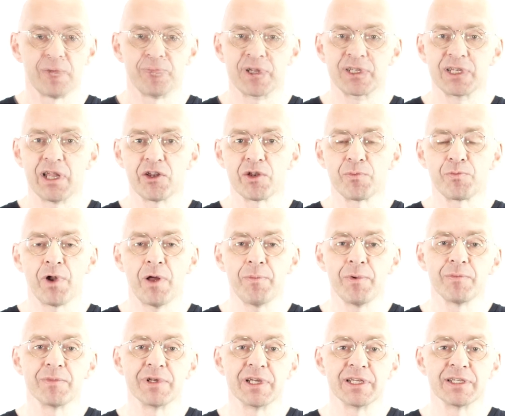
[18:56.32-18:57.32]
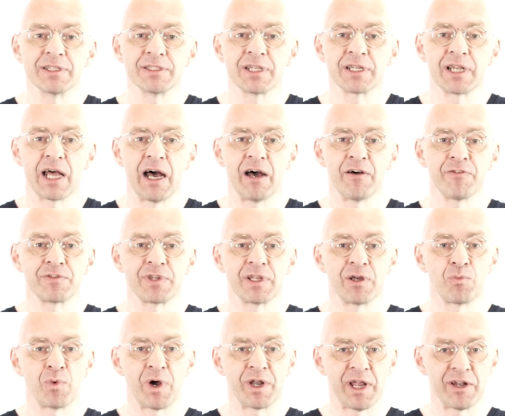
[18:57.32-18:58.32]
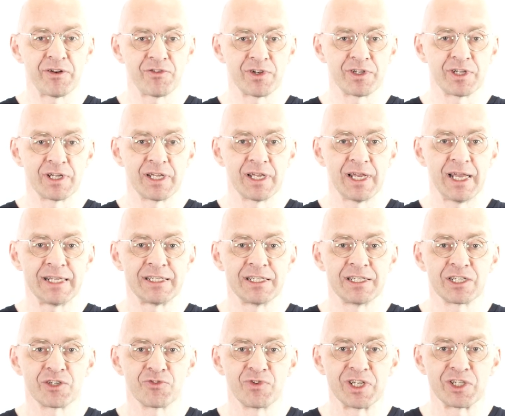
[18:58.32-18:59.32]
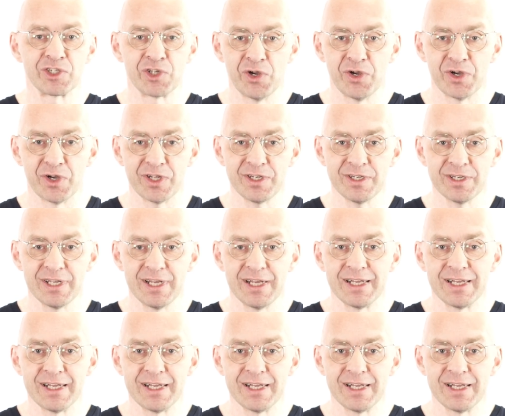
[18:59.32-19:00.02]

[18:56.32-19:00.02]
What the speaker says: But now the problem is that after a 180-degree turn,